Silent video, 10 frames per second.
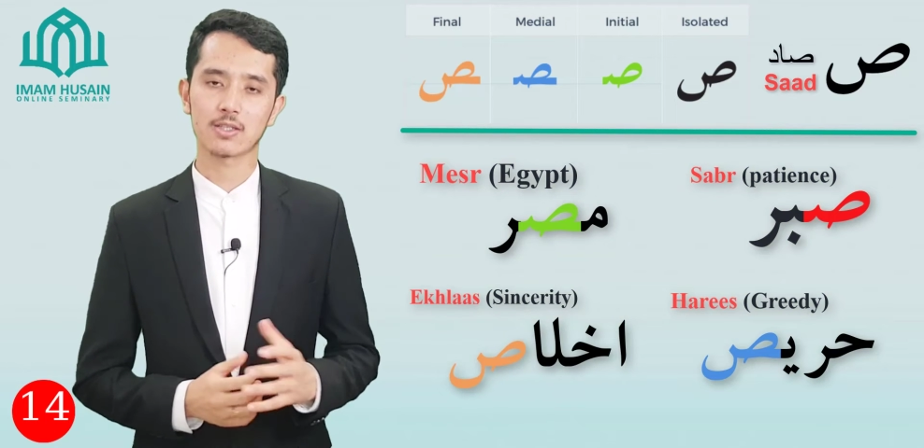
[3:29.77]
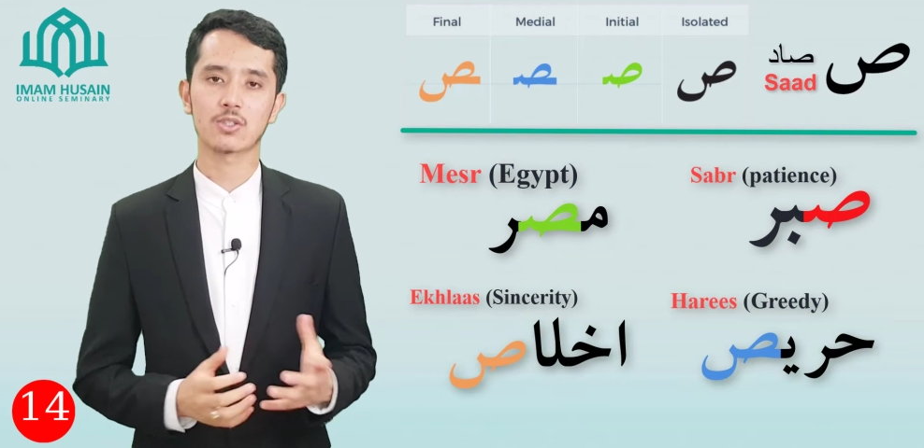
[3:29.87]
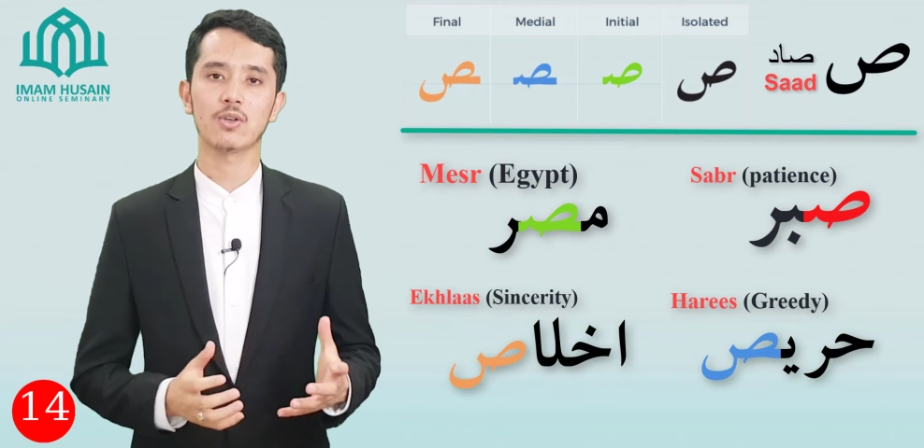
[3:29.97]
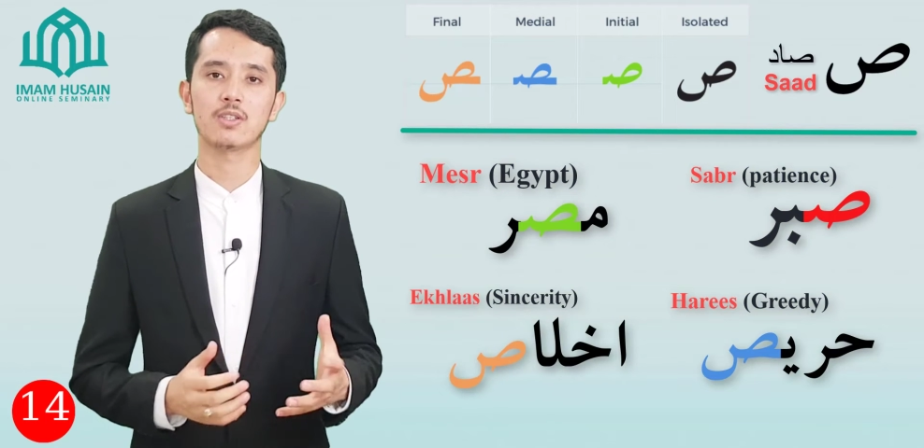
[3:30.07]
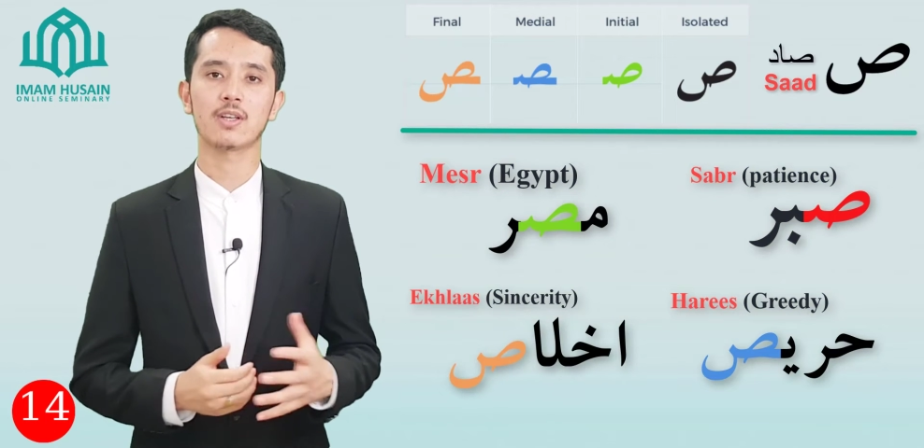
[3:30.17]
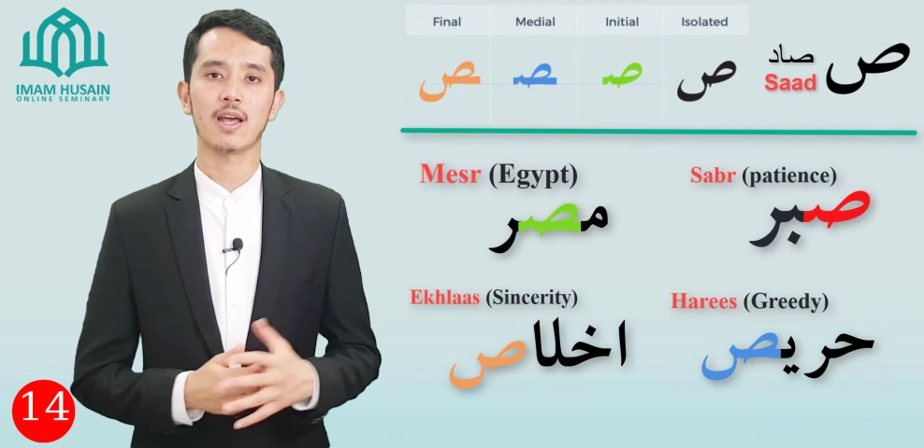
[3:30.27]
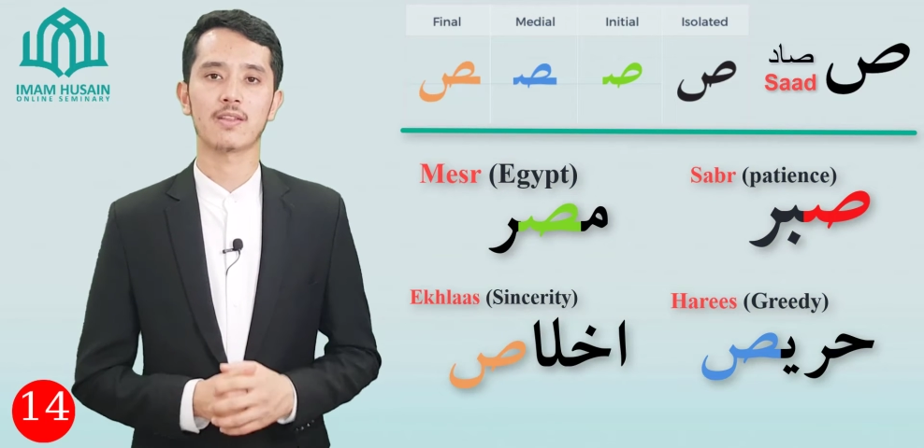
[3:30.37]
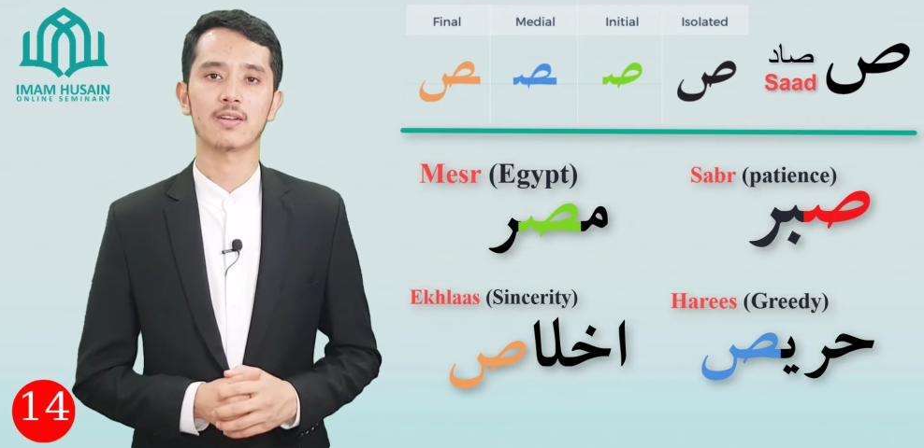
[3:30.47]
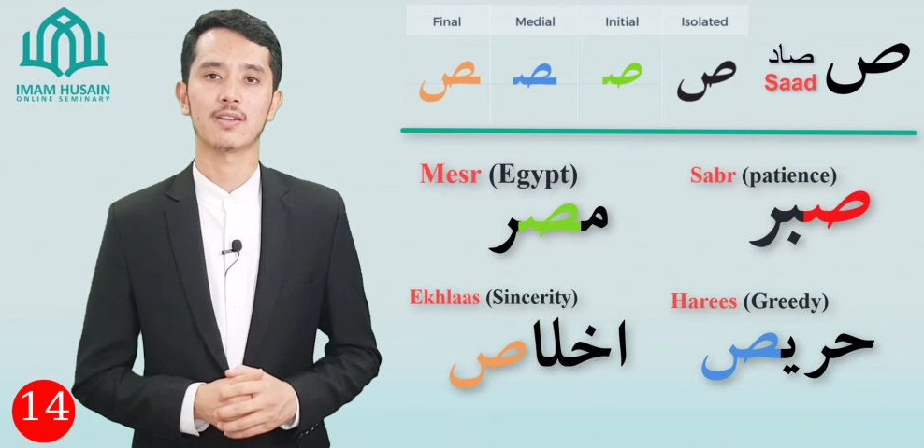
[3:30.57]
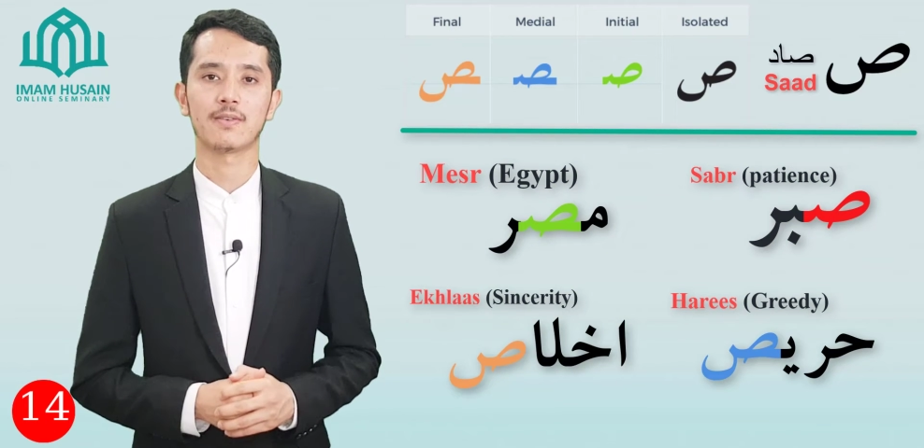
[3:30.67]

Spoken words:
do it together.